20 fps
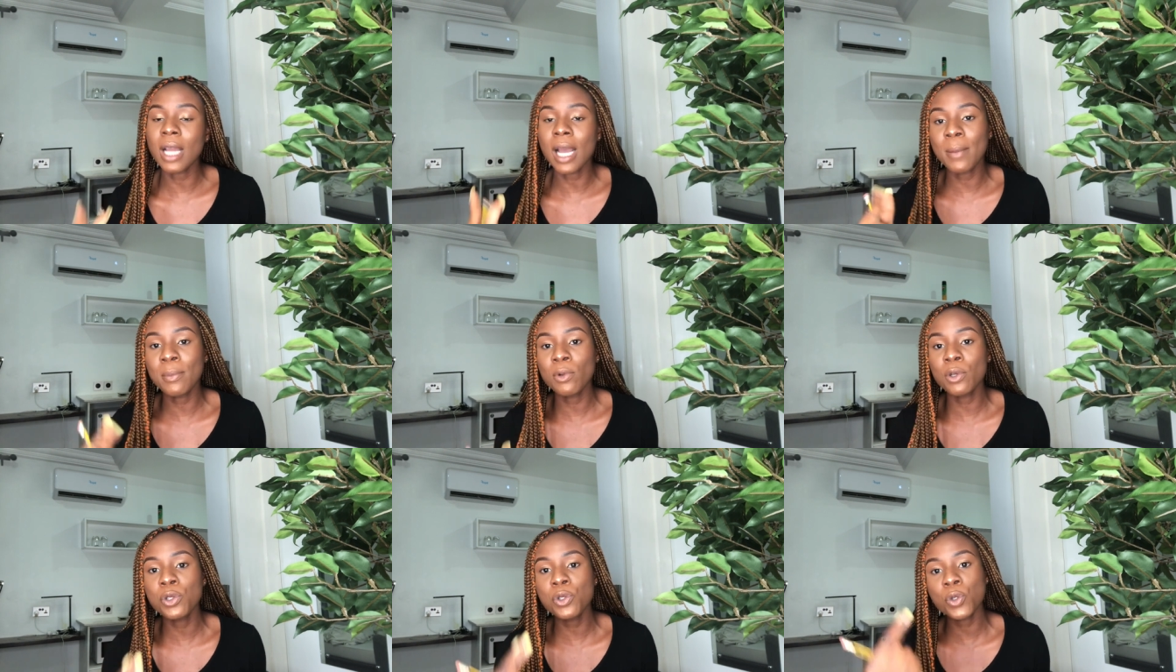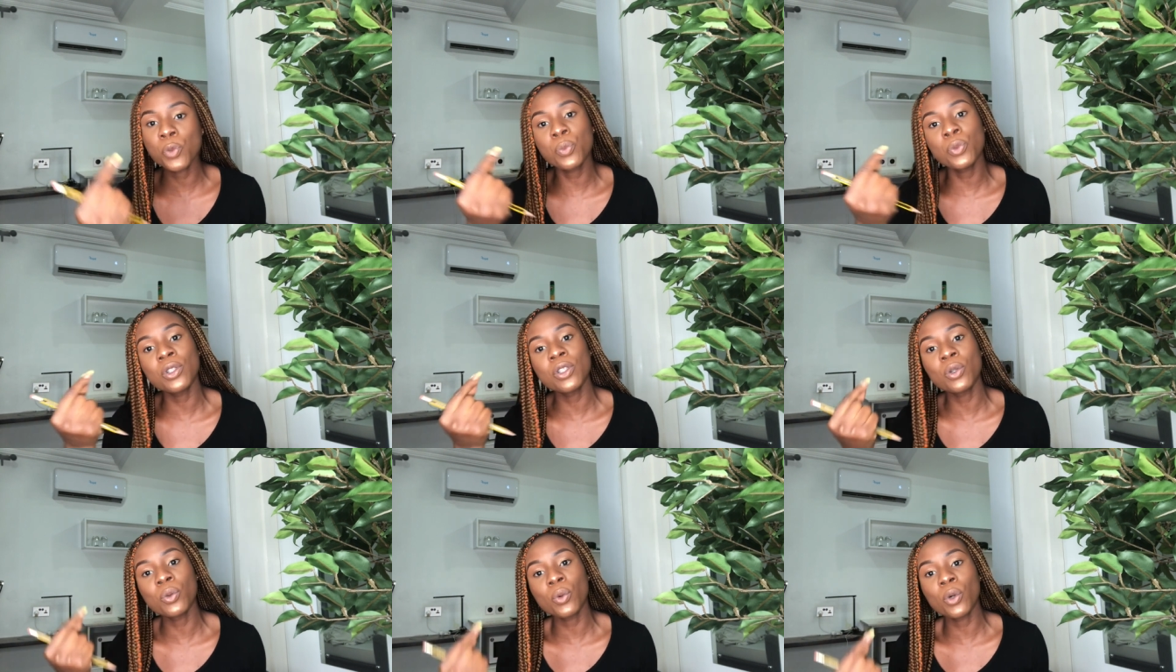I'm going to
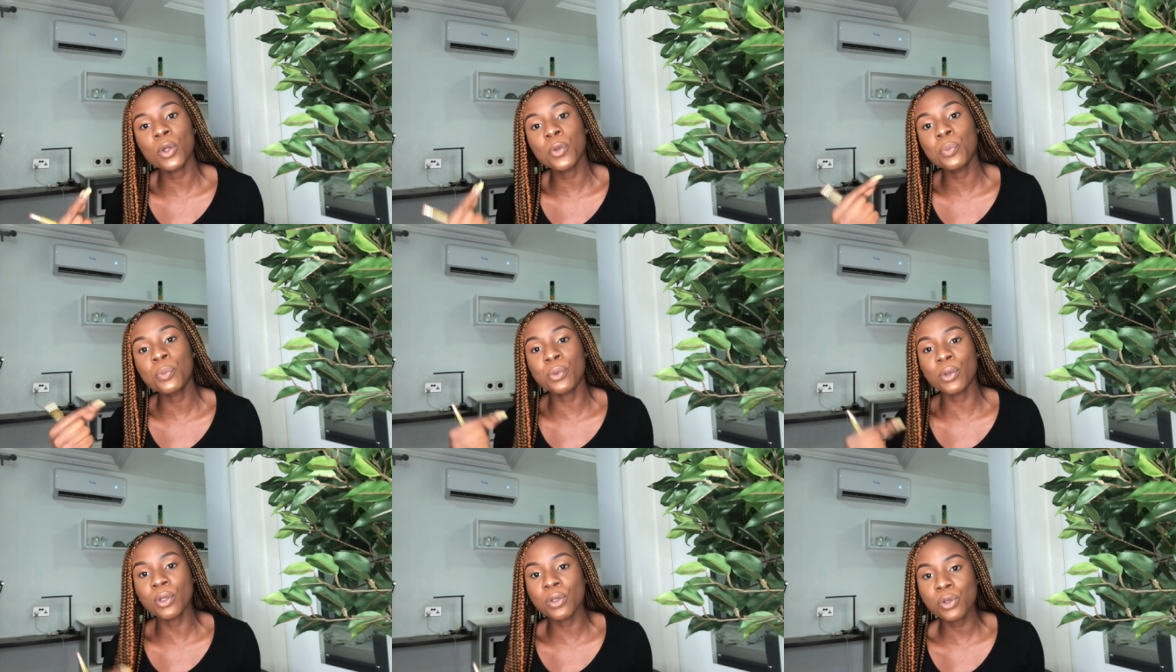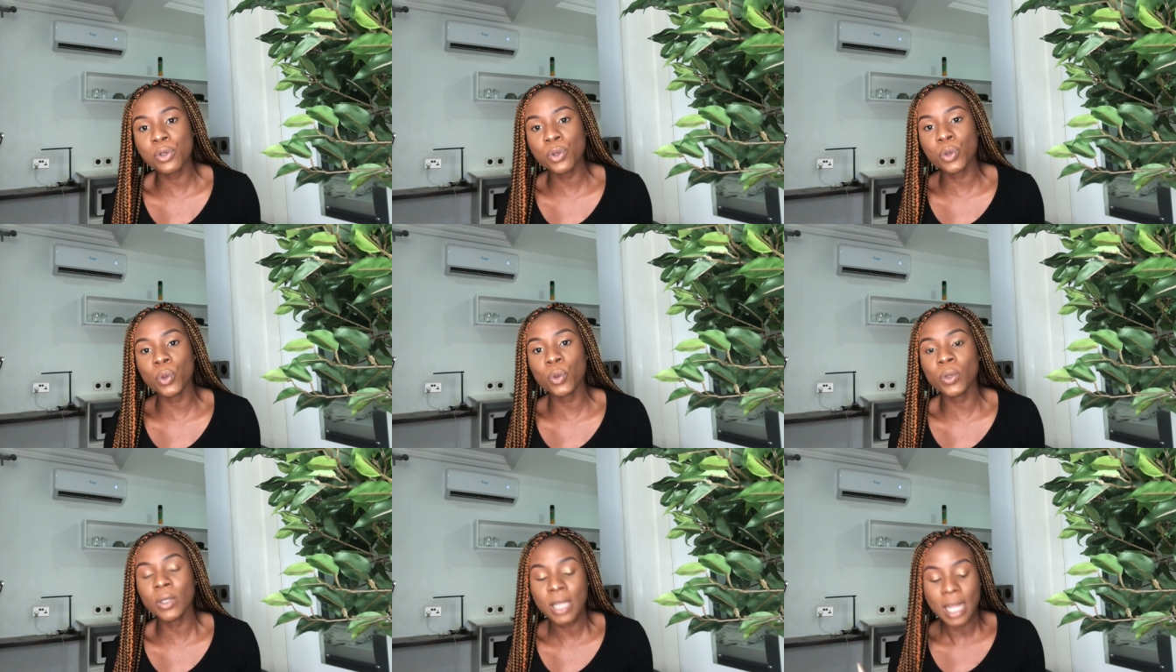put the word bronze
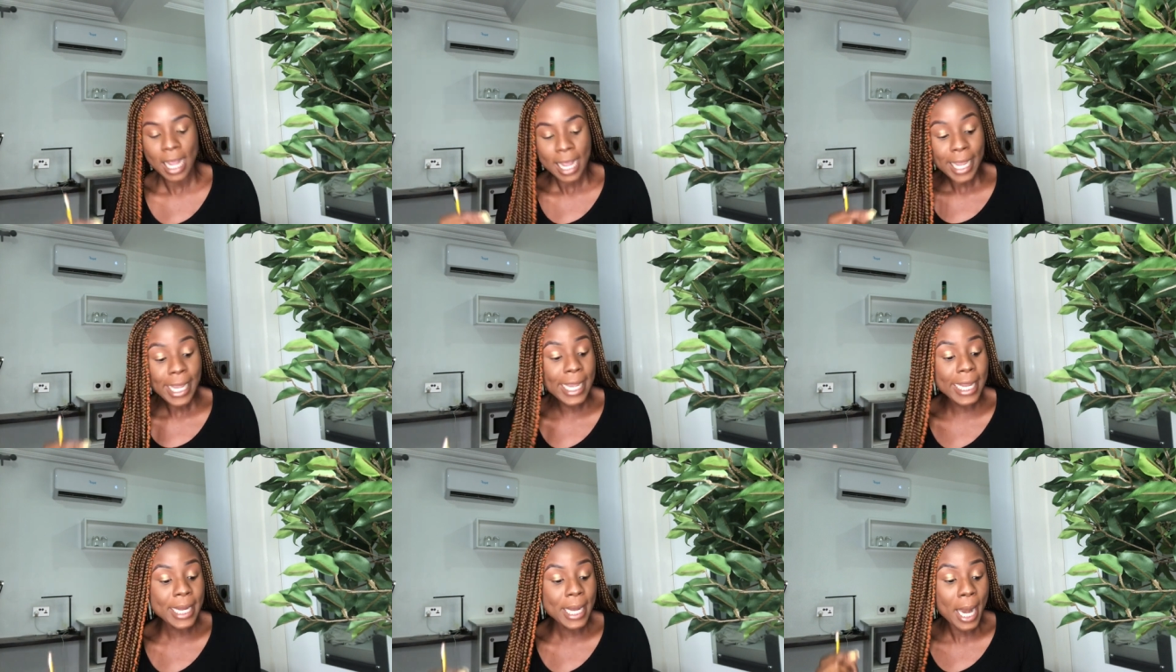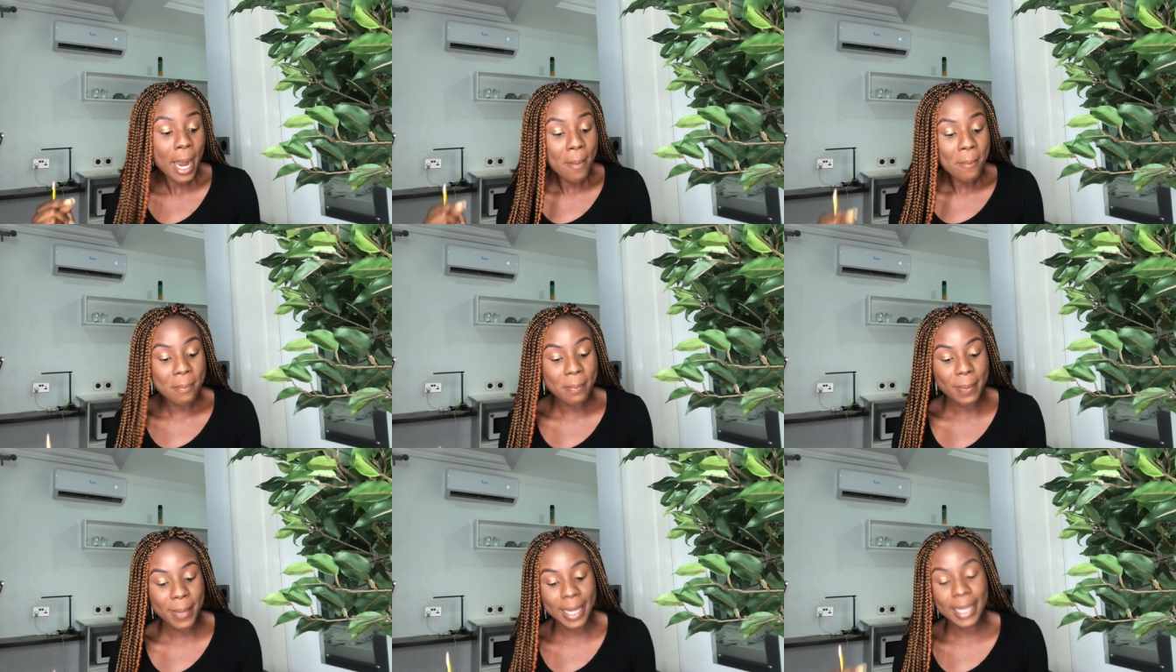tone in
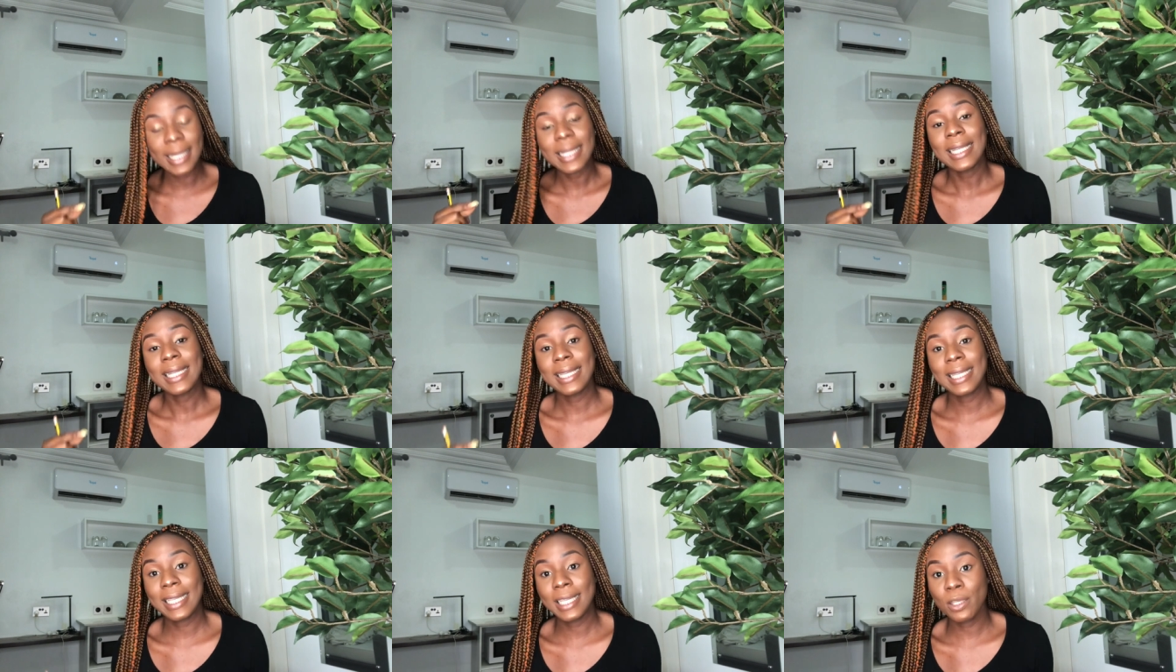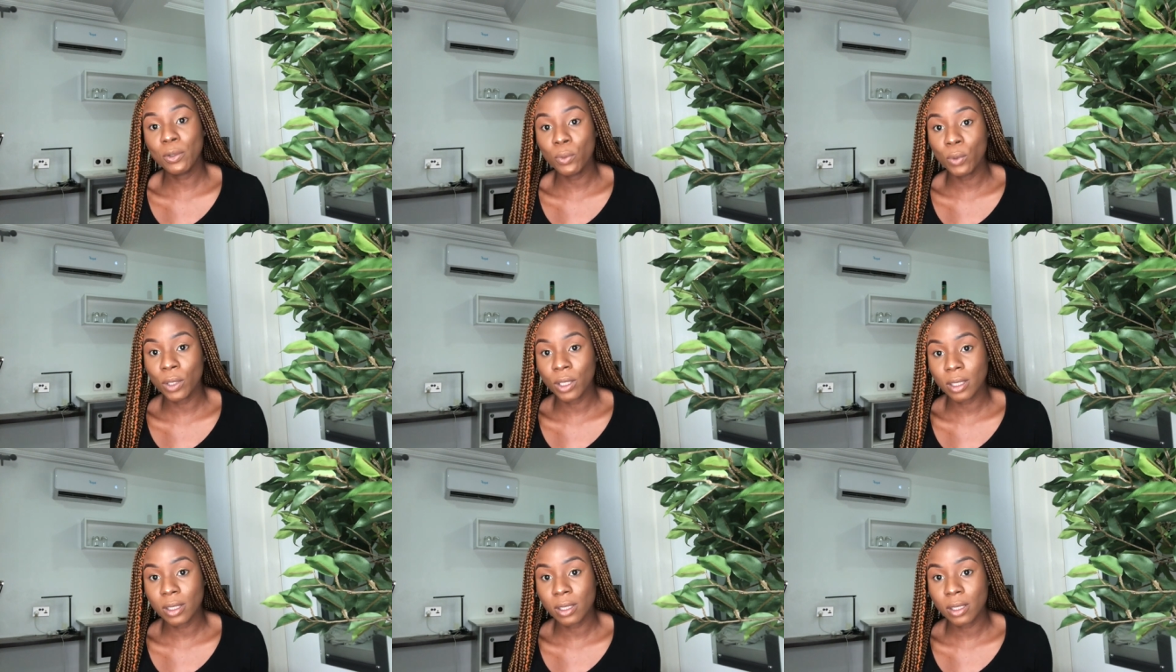my
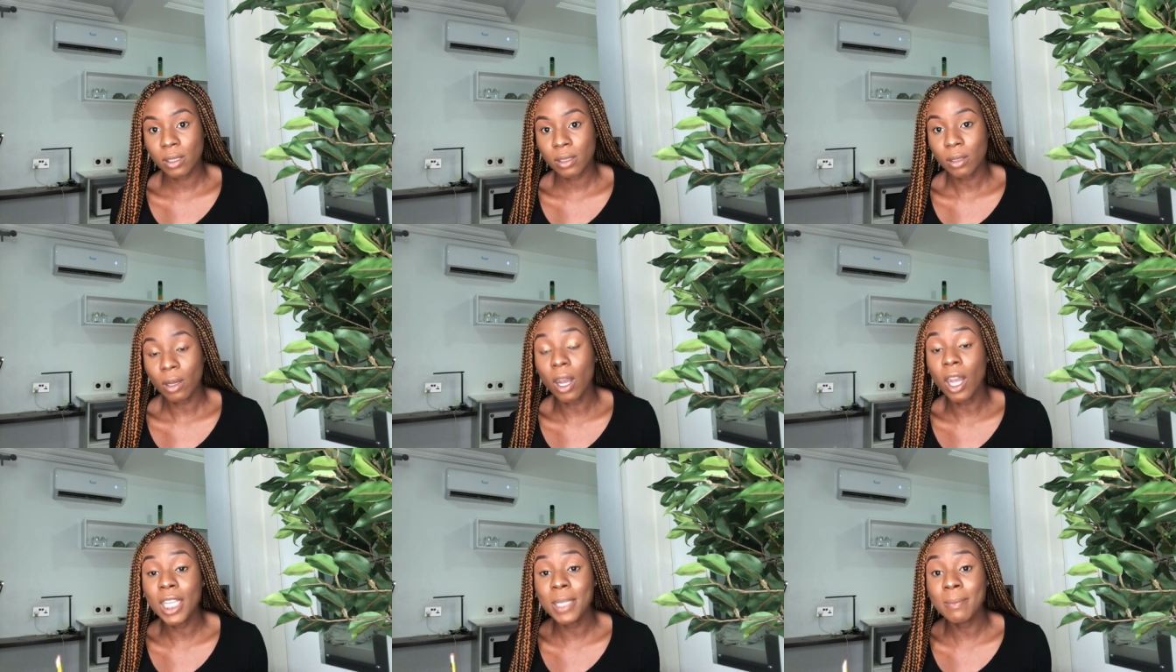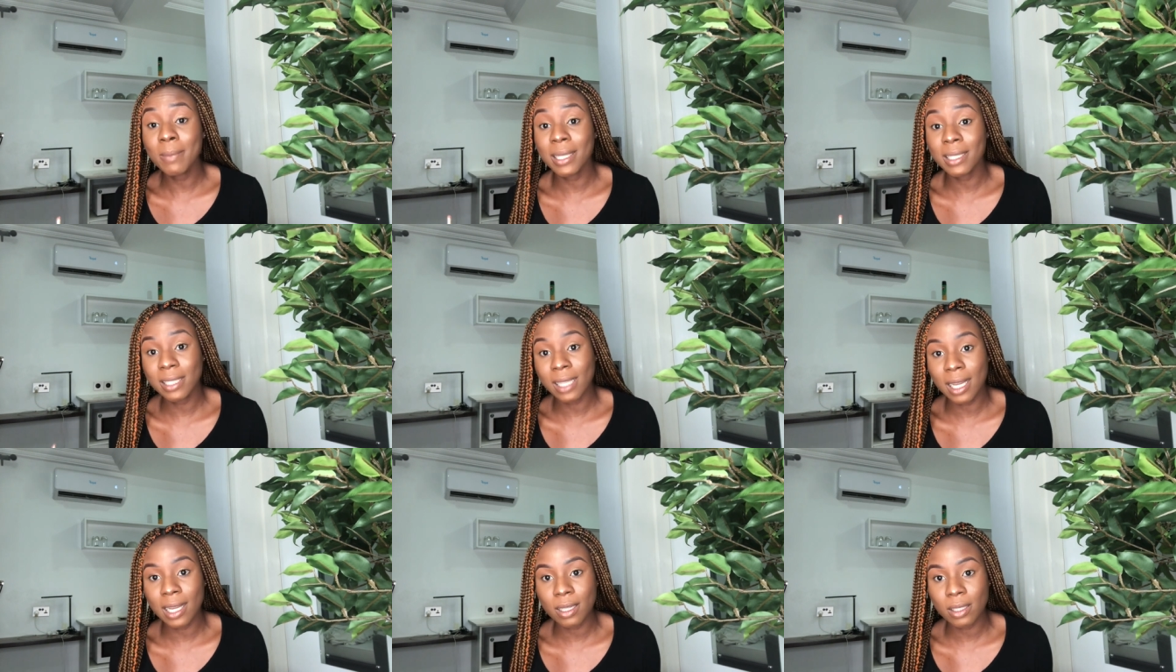keywords or uh, in my
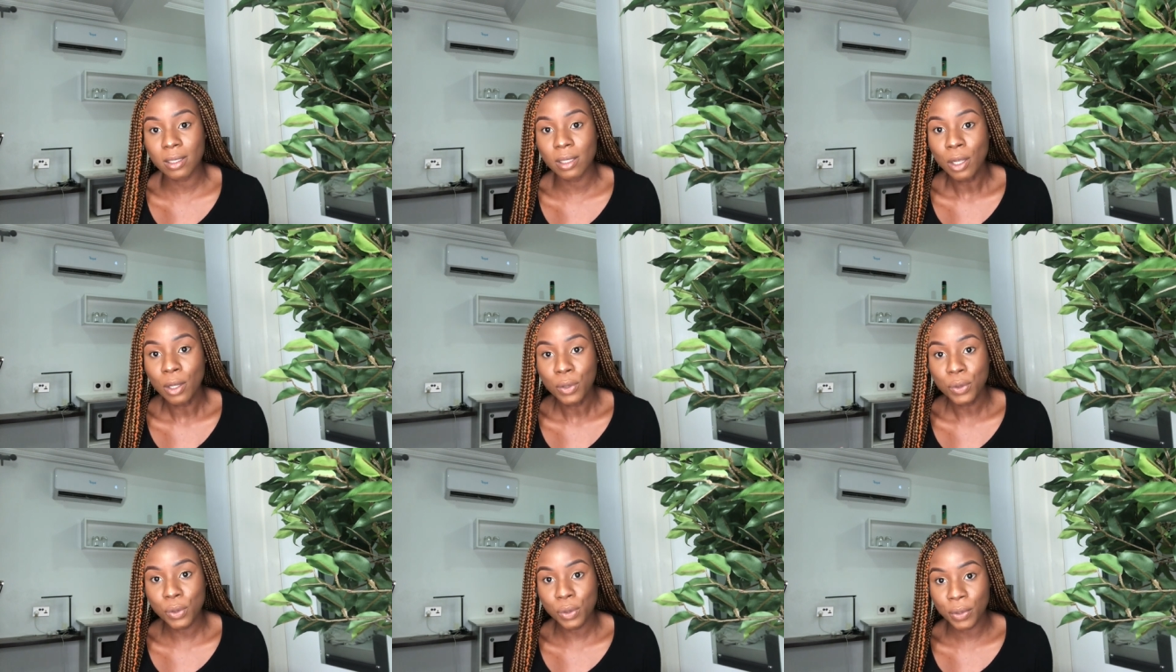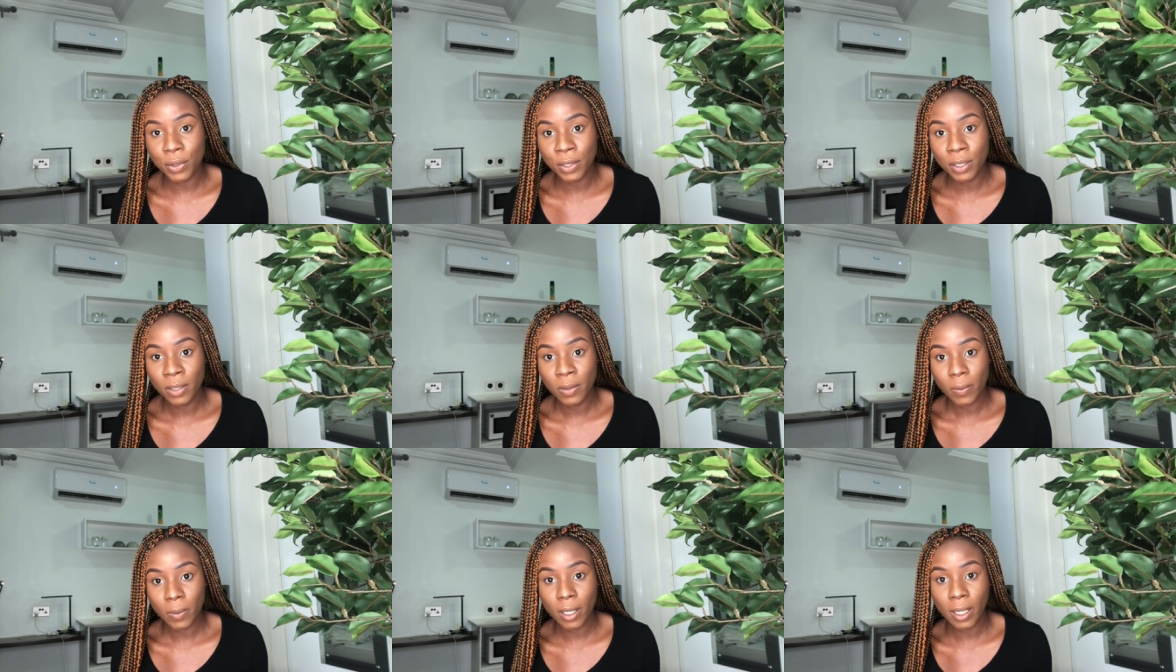tags, sorry,
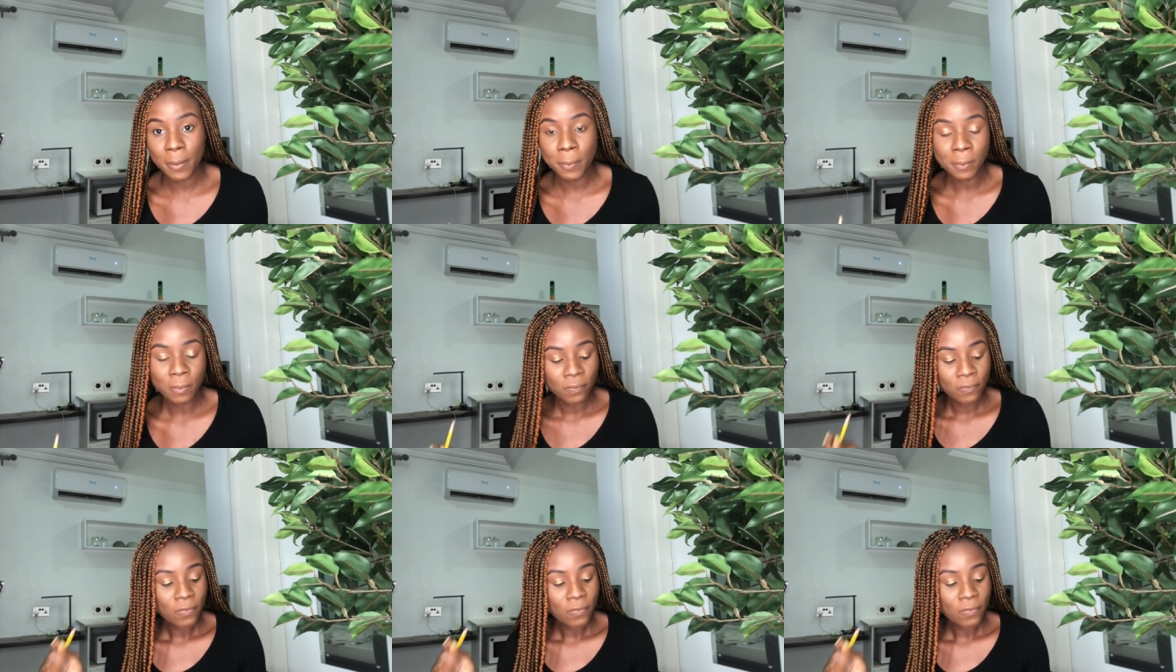okay?